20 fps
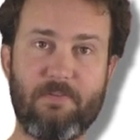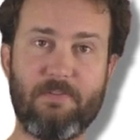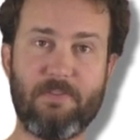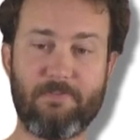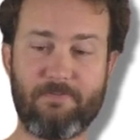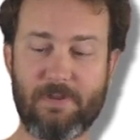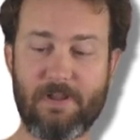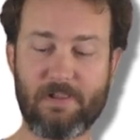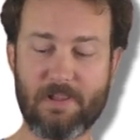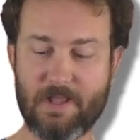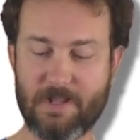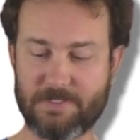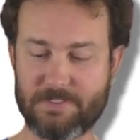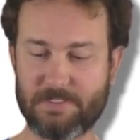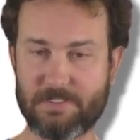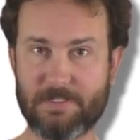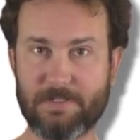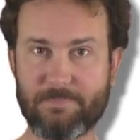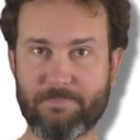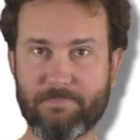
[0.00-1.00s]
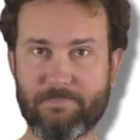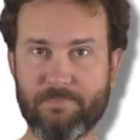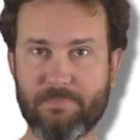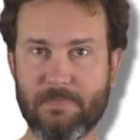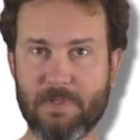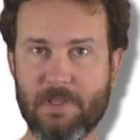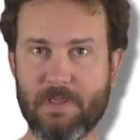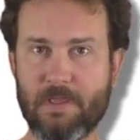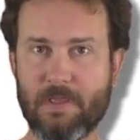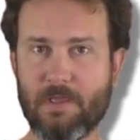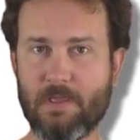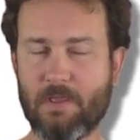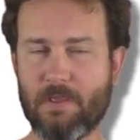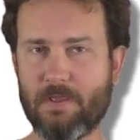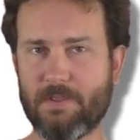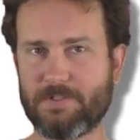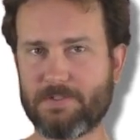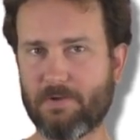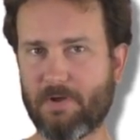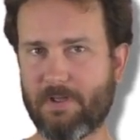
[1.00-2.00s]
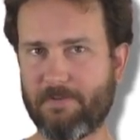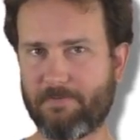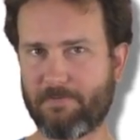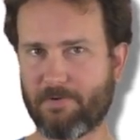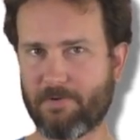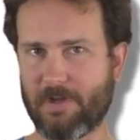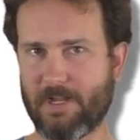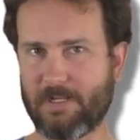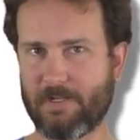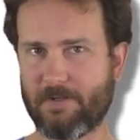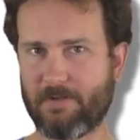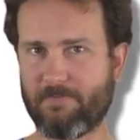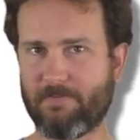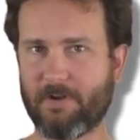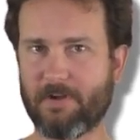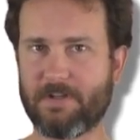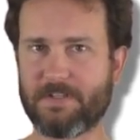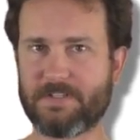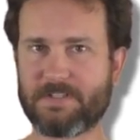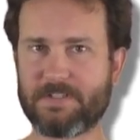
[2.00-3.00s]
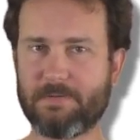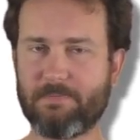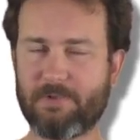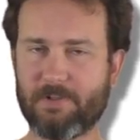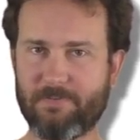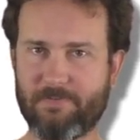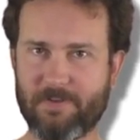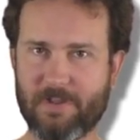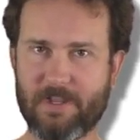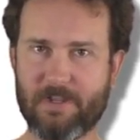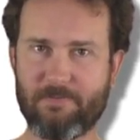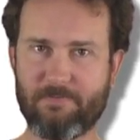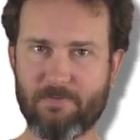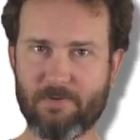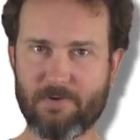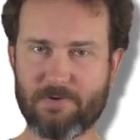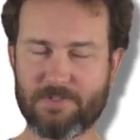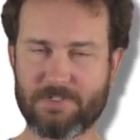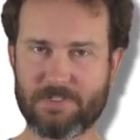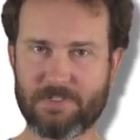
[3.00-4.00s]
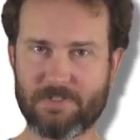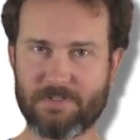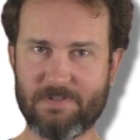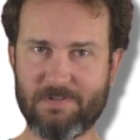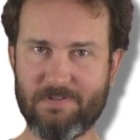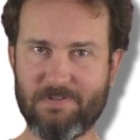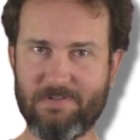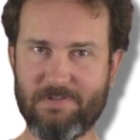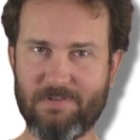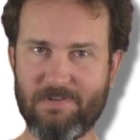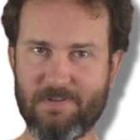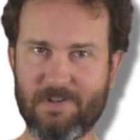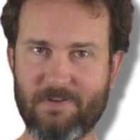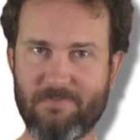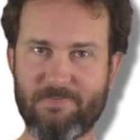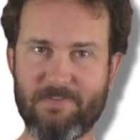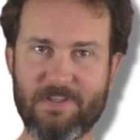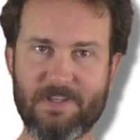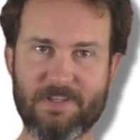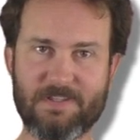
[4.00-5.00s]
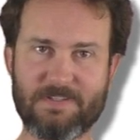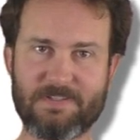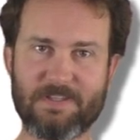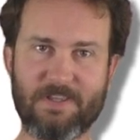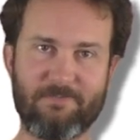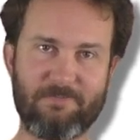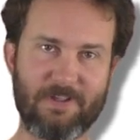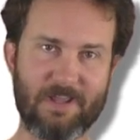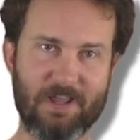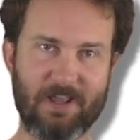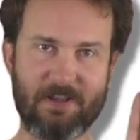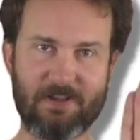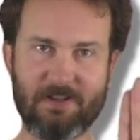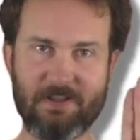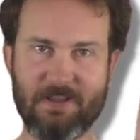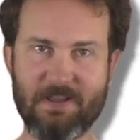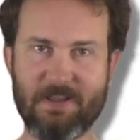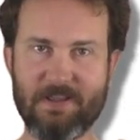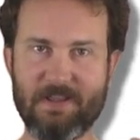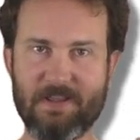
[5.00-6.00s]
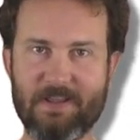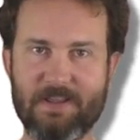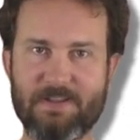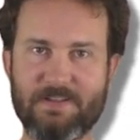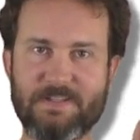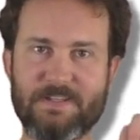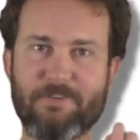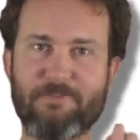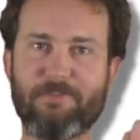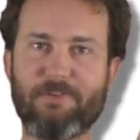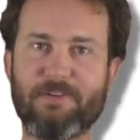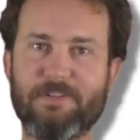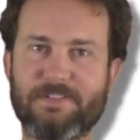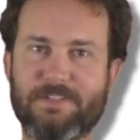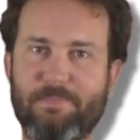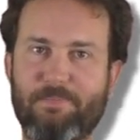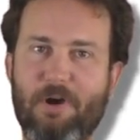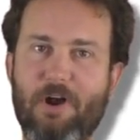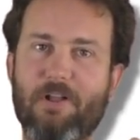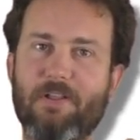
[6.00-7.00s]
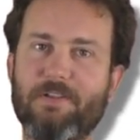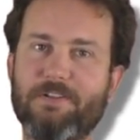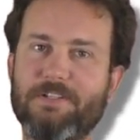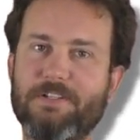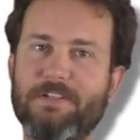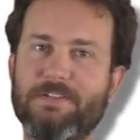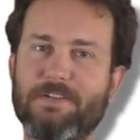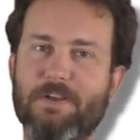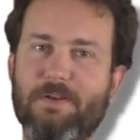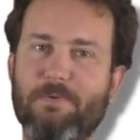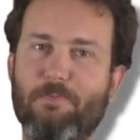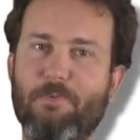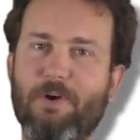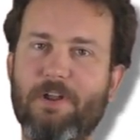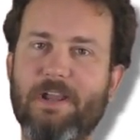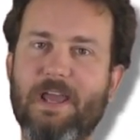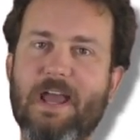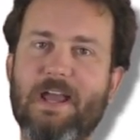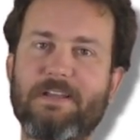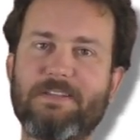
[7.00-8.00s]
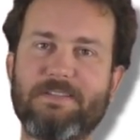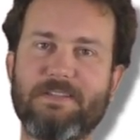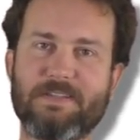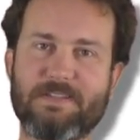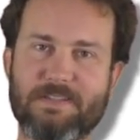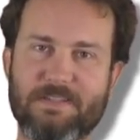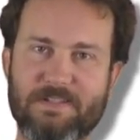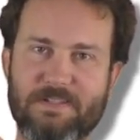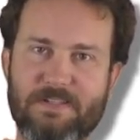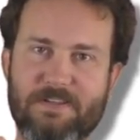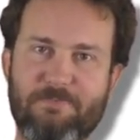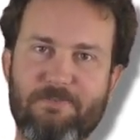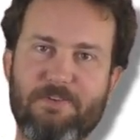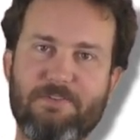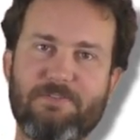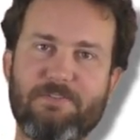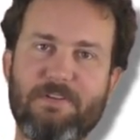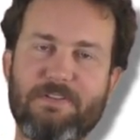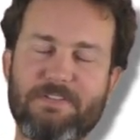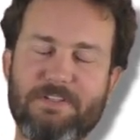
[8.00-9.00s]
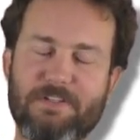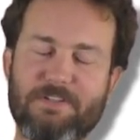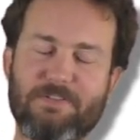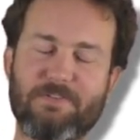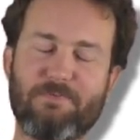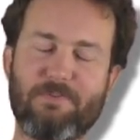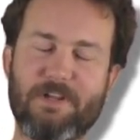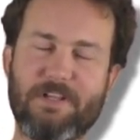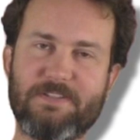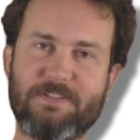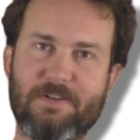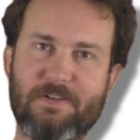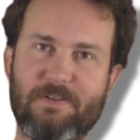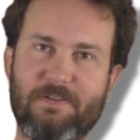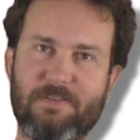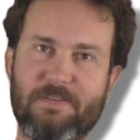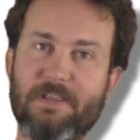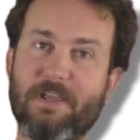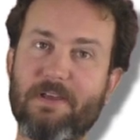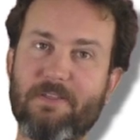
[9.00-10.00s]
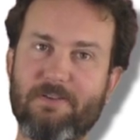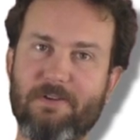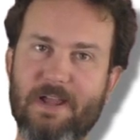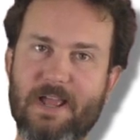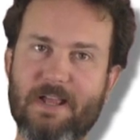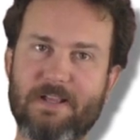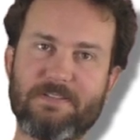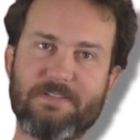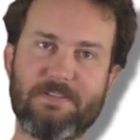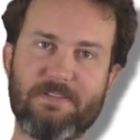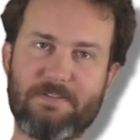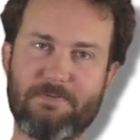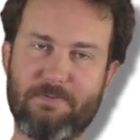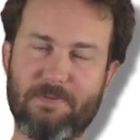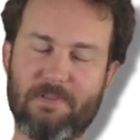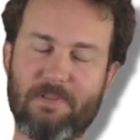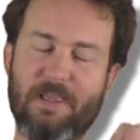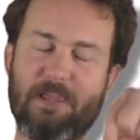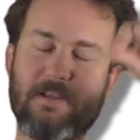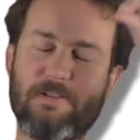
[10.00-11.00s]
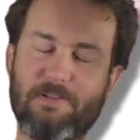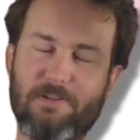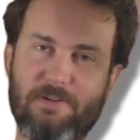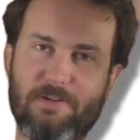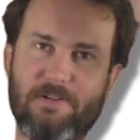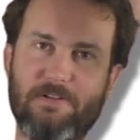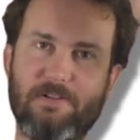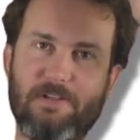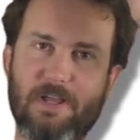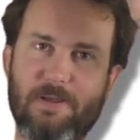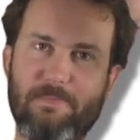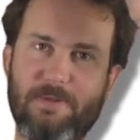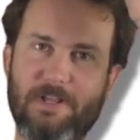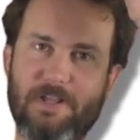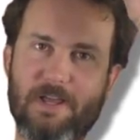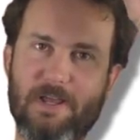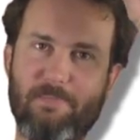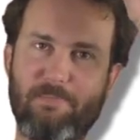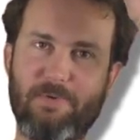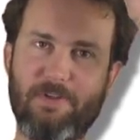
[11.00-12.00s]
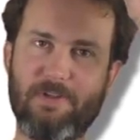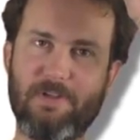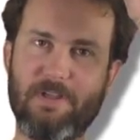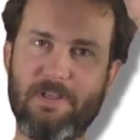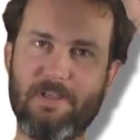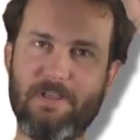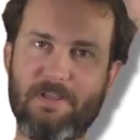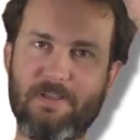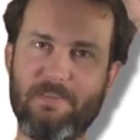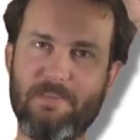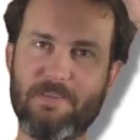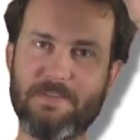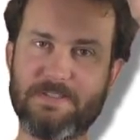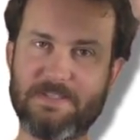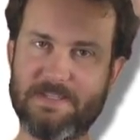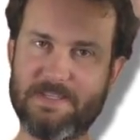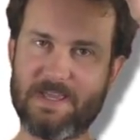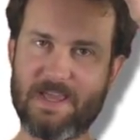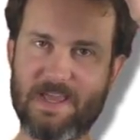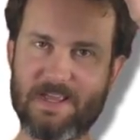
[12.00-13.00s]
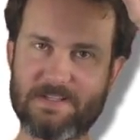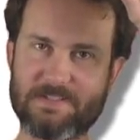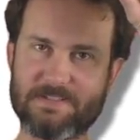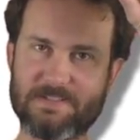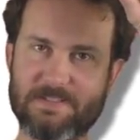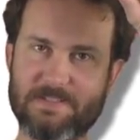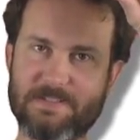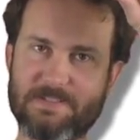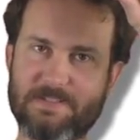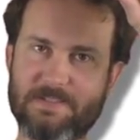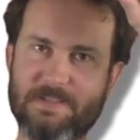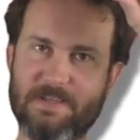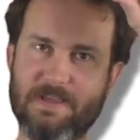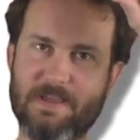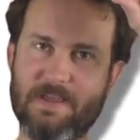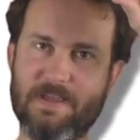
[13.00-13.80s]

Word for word: the phylogeny. So I've created a very simplified version of this. I've got different topologies on one axis and different transition rates on the other axis, with likelihood coming up the z-axis.